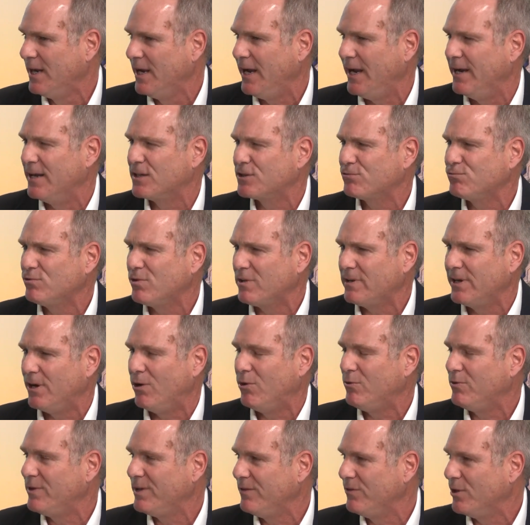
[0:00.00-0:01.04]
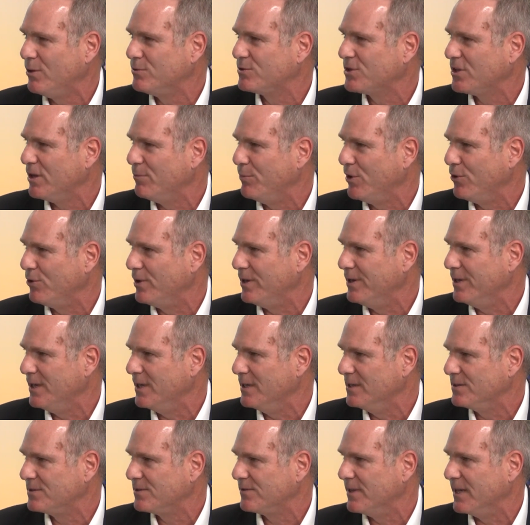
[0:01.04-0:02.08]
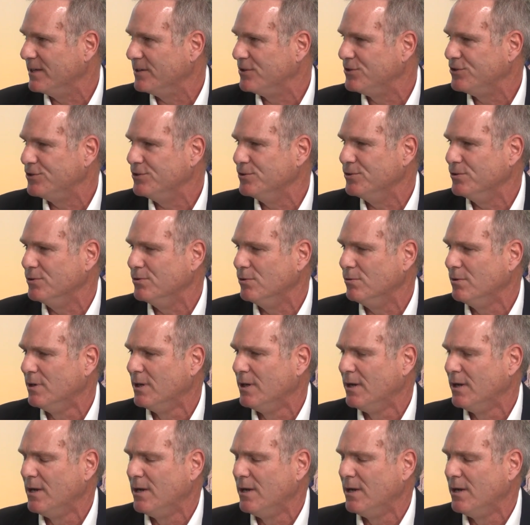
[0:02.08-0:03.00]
And it's really only those communities that do